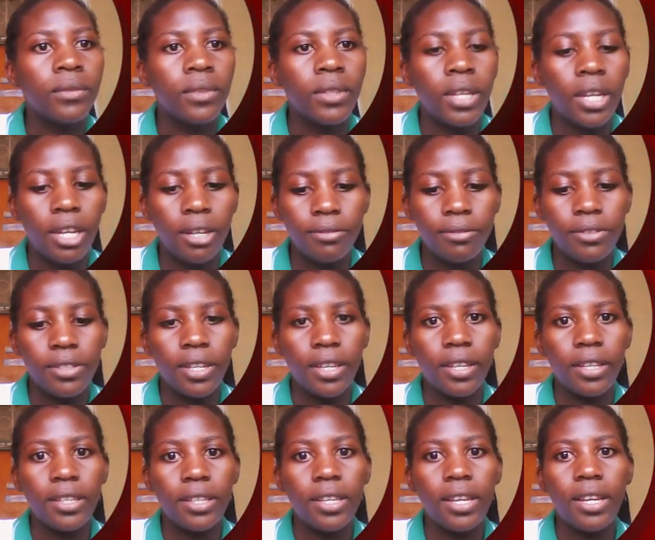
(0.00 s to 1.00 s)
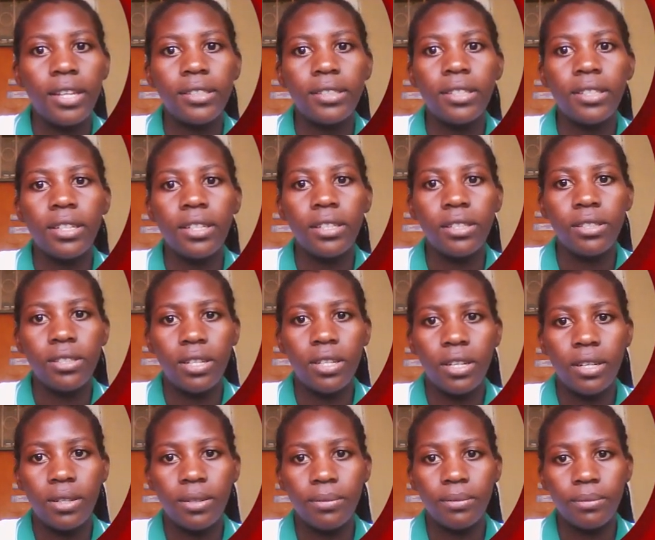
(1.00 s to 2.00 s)
After here I said
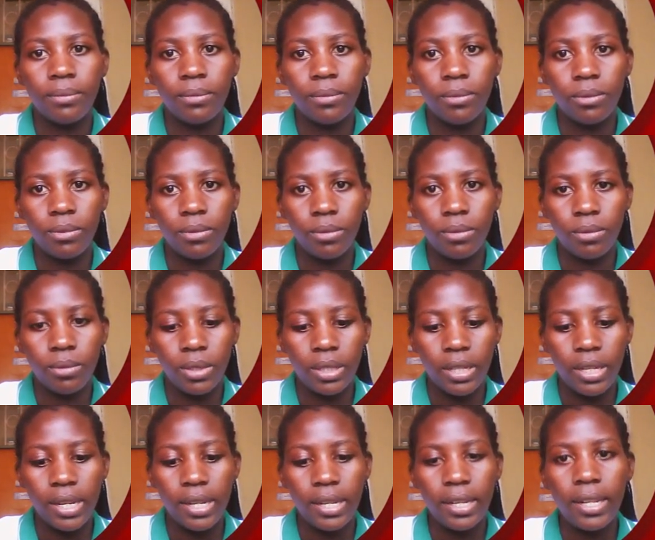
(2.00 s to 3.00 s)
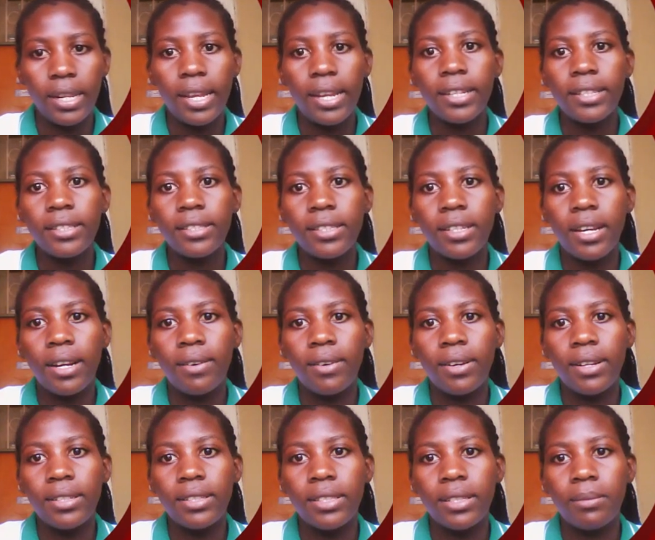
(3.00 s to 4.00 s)
we highlight
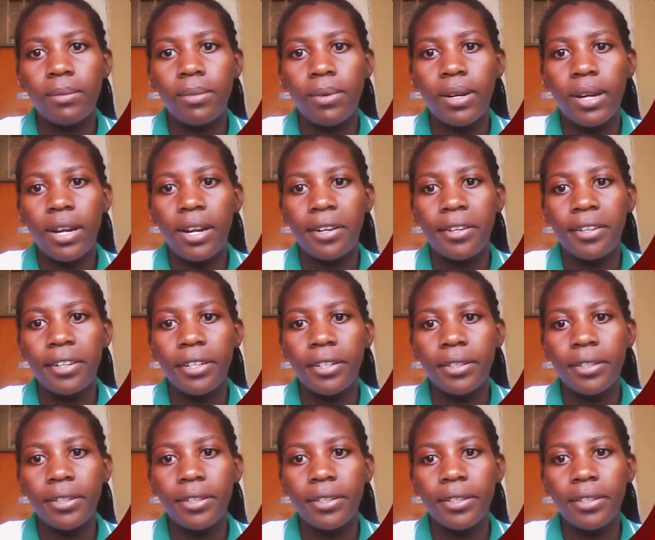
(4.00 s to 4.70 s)
our table array.